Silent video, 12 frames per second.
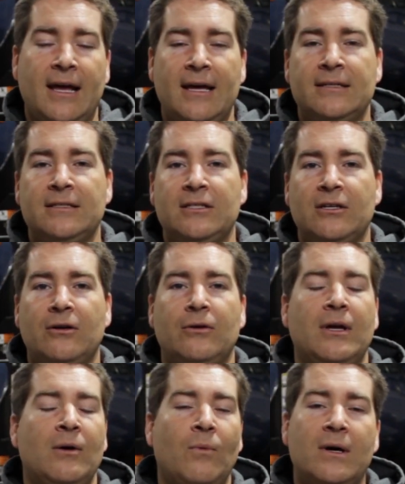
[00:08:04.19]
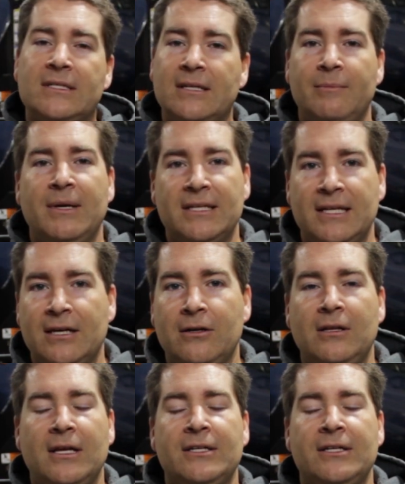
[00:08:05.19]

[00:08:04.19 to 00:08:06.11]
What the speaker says: And so it wasn't a big deal.